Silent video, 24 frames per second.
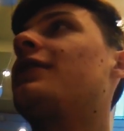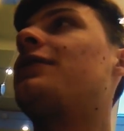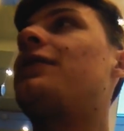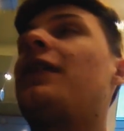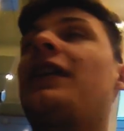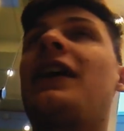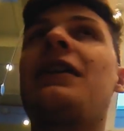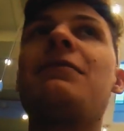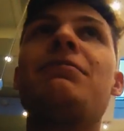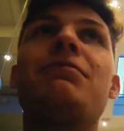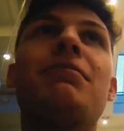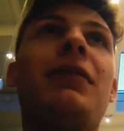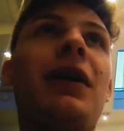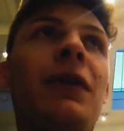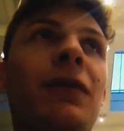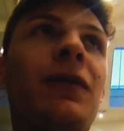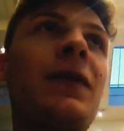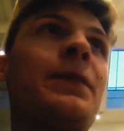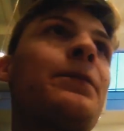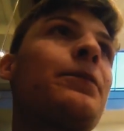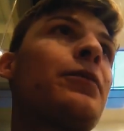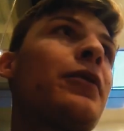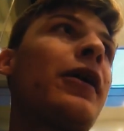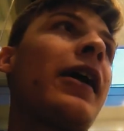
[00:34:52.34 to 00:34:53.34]
Fucking
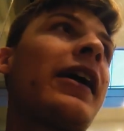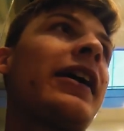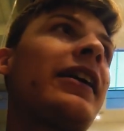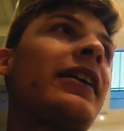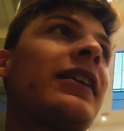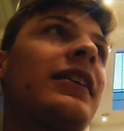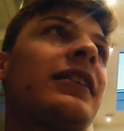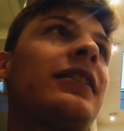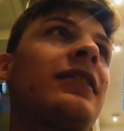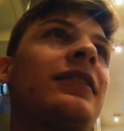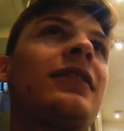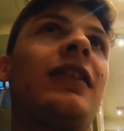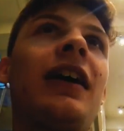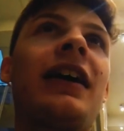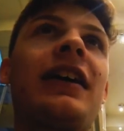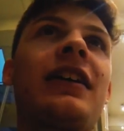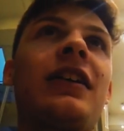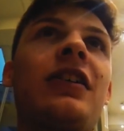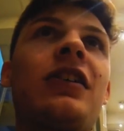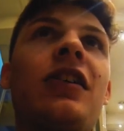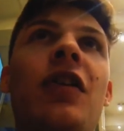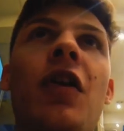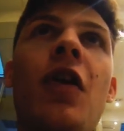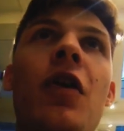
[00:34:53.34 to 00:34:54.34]
muffin break, like
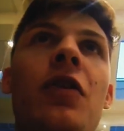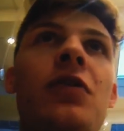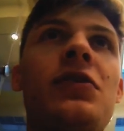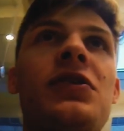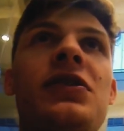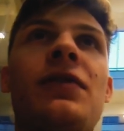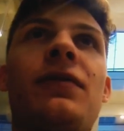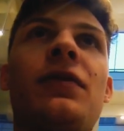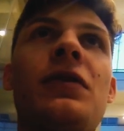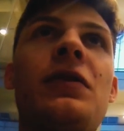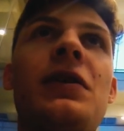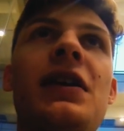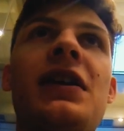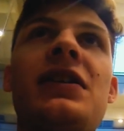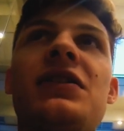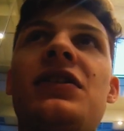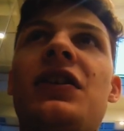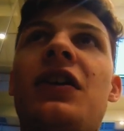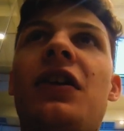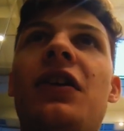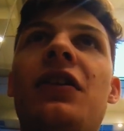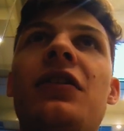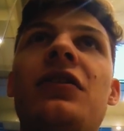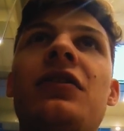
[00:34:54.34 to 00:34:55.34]
closed a few years
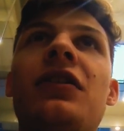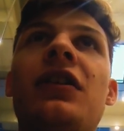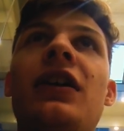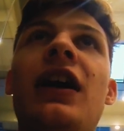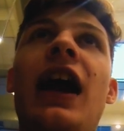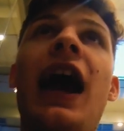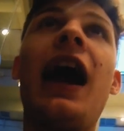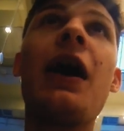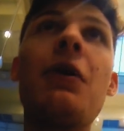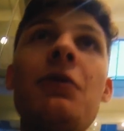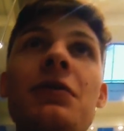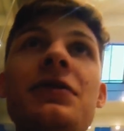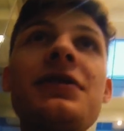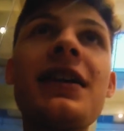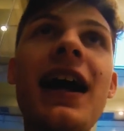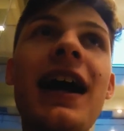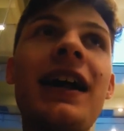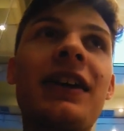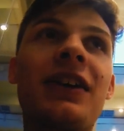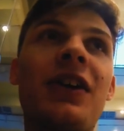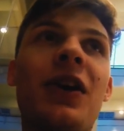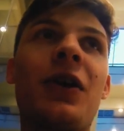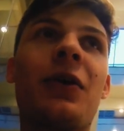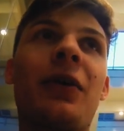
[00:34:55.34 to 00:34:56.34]
ago. How is
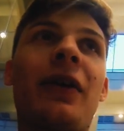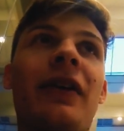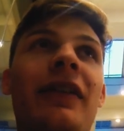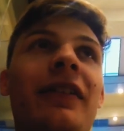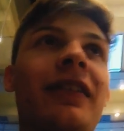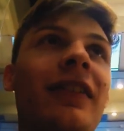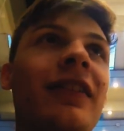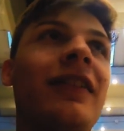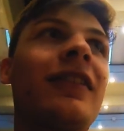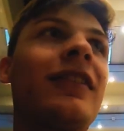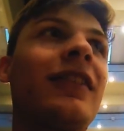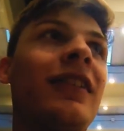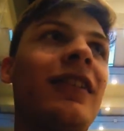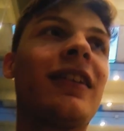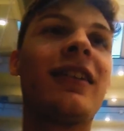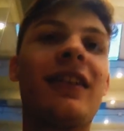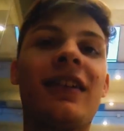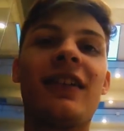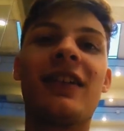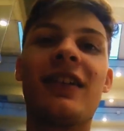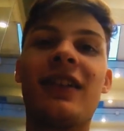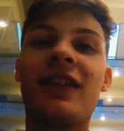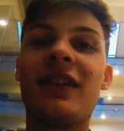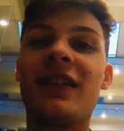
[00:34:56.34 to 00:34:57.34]
that going?
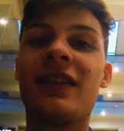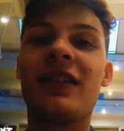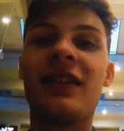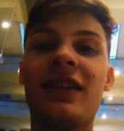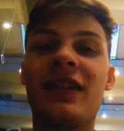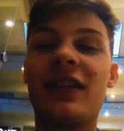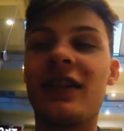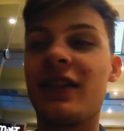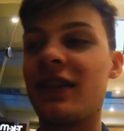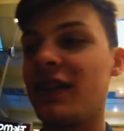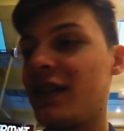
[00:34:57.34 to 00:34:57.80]
Why are they selling